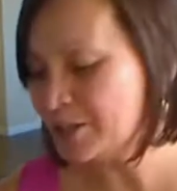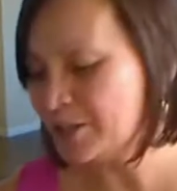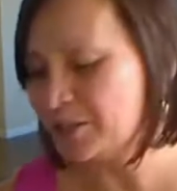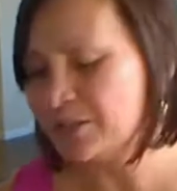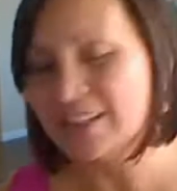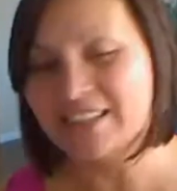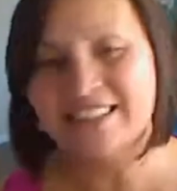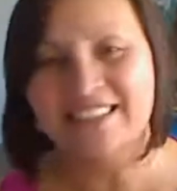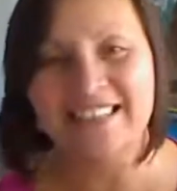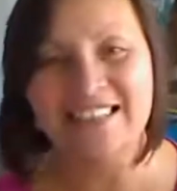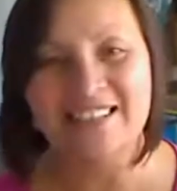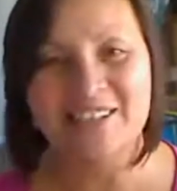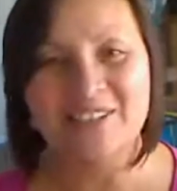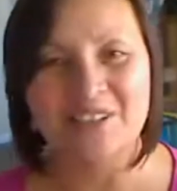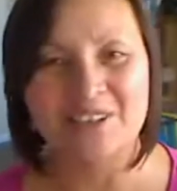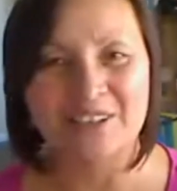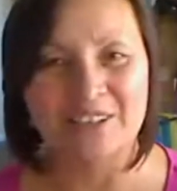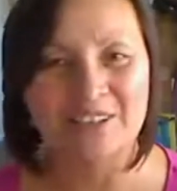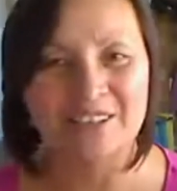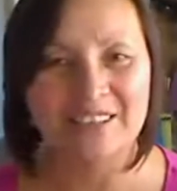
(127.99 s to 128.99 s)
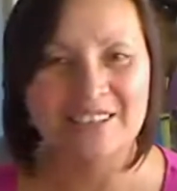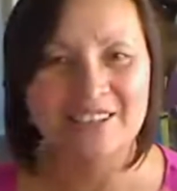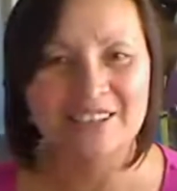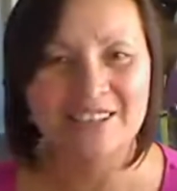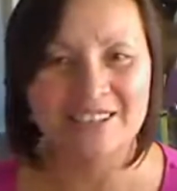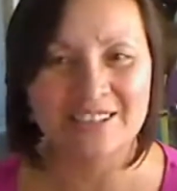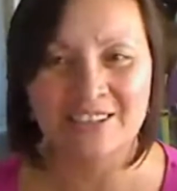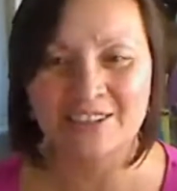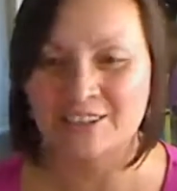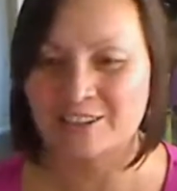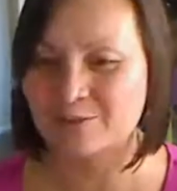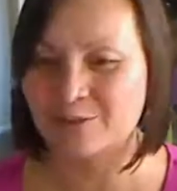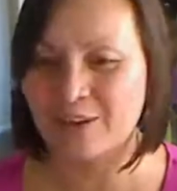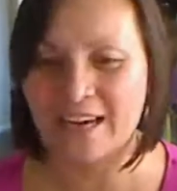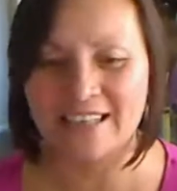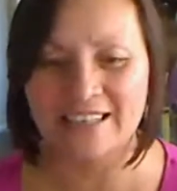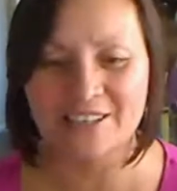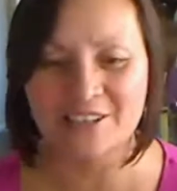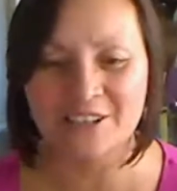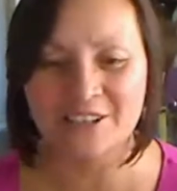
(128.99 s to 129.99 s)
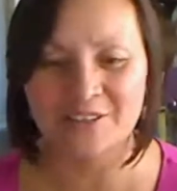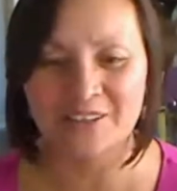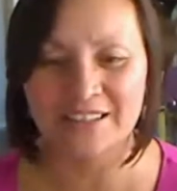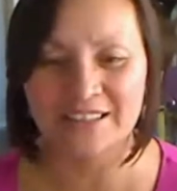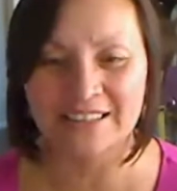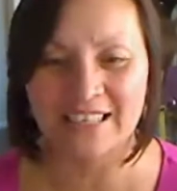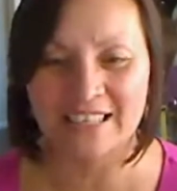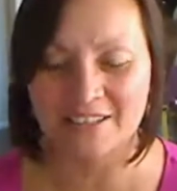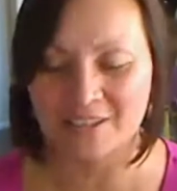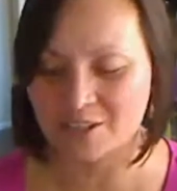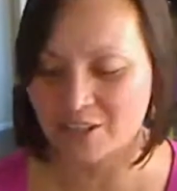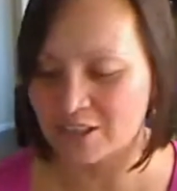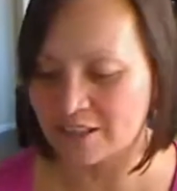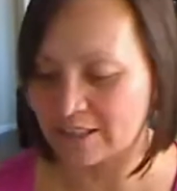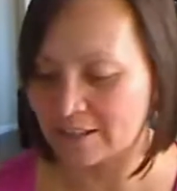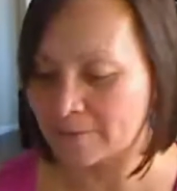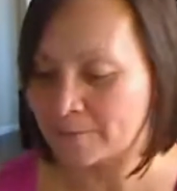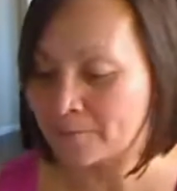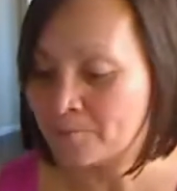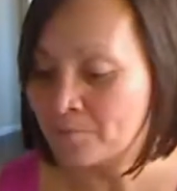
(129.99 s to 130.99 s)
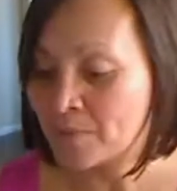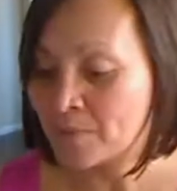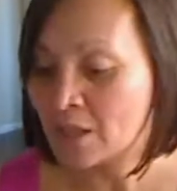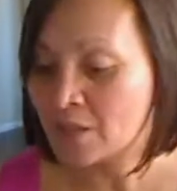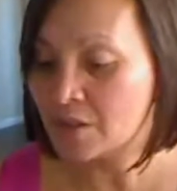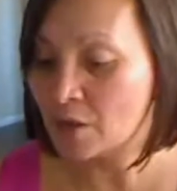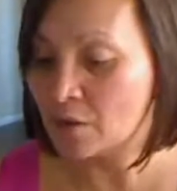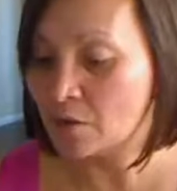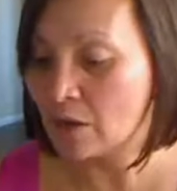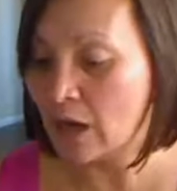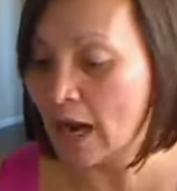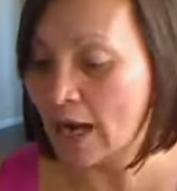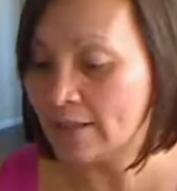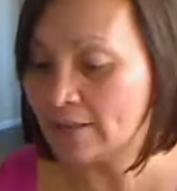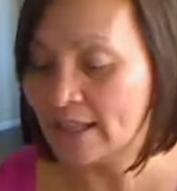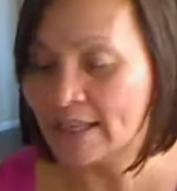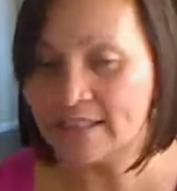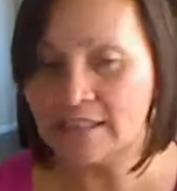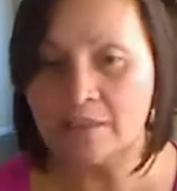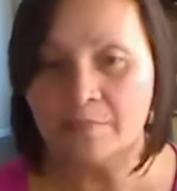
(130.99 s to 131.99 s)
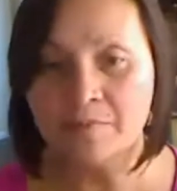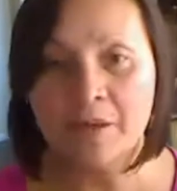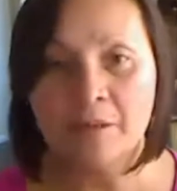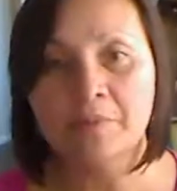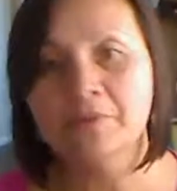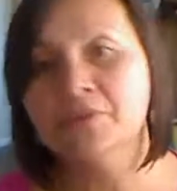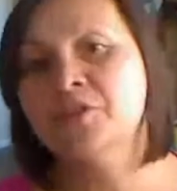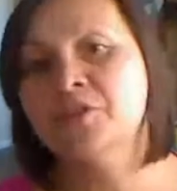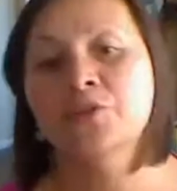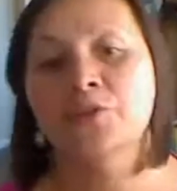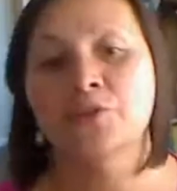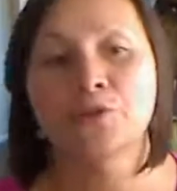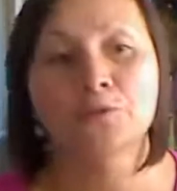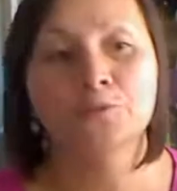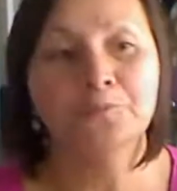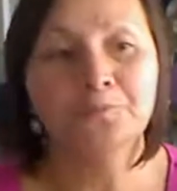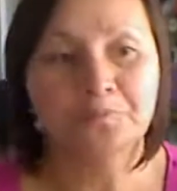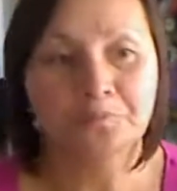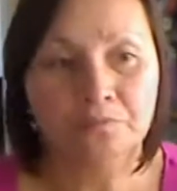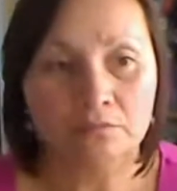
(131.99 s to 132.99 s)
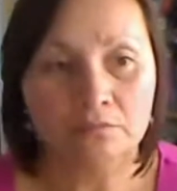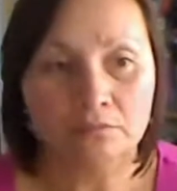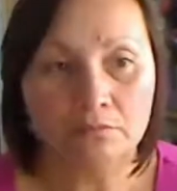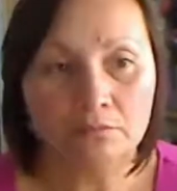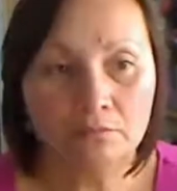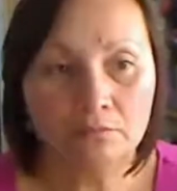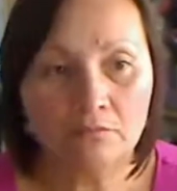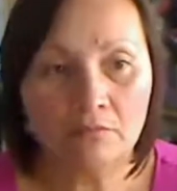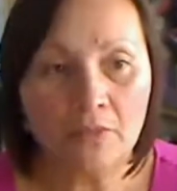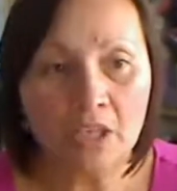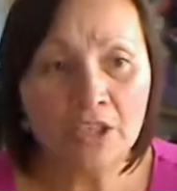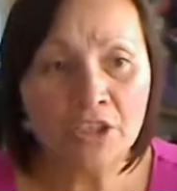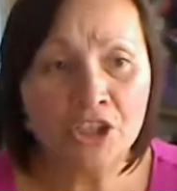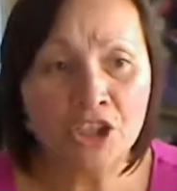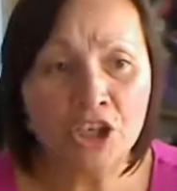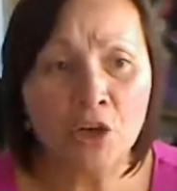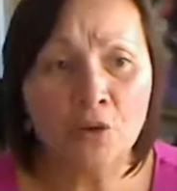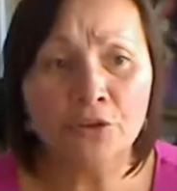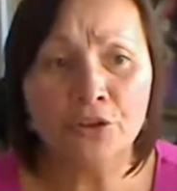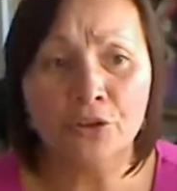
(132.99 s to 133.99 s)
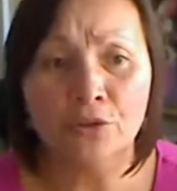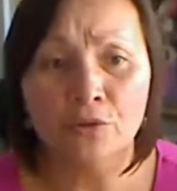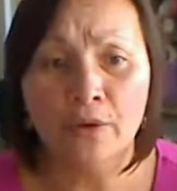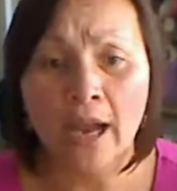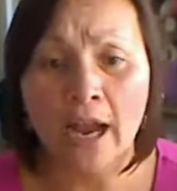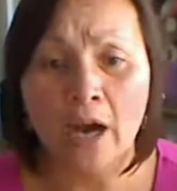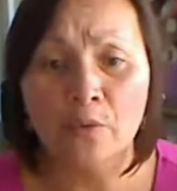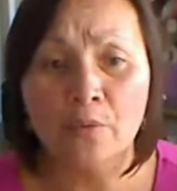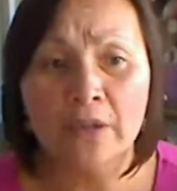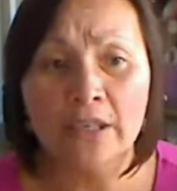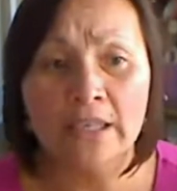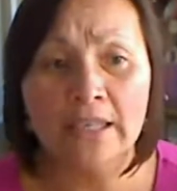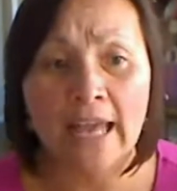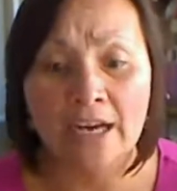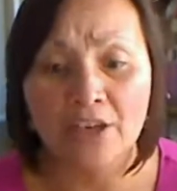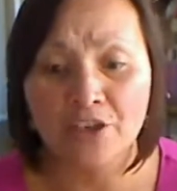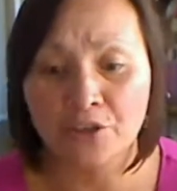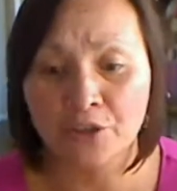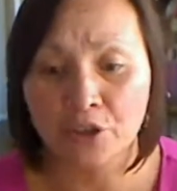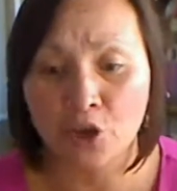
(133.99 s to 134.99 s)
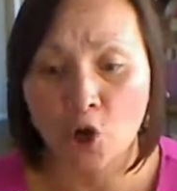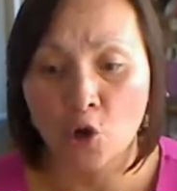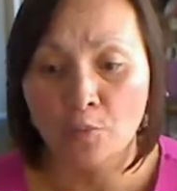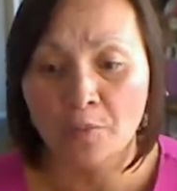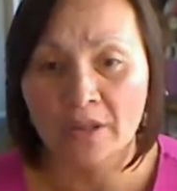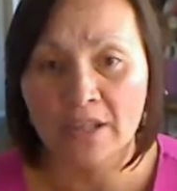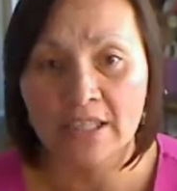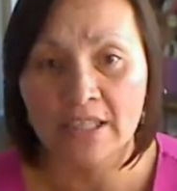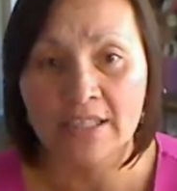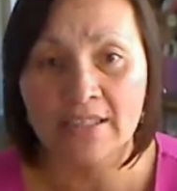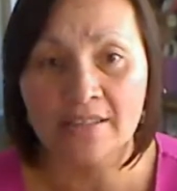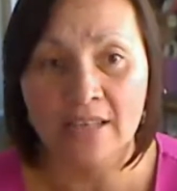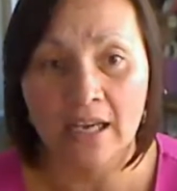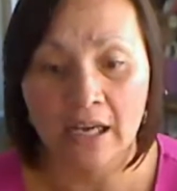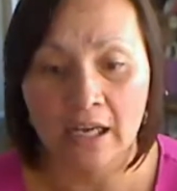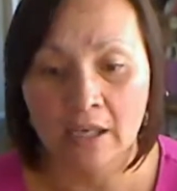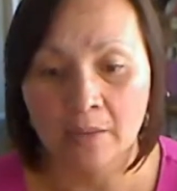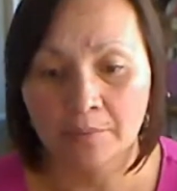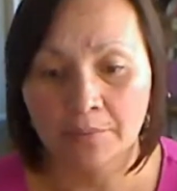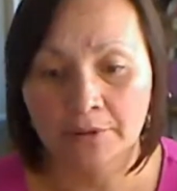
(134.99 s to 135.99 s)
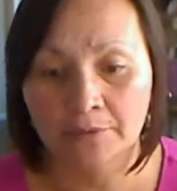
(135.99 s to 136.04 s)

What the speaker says: So let's get started. Let's just cook right into it and get started. So I'd like to be able to show you how we can actually open this up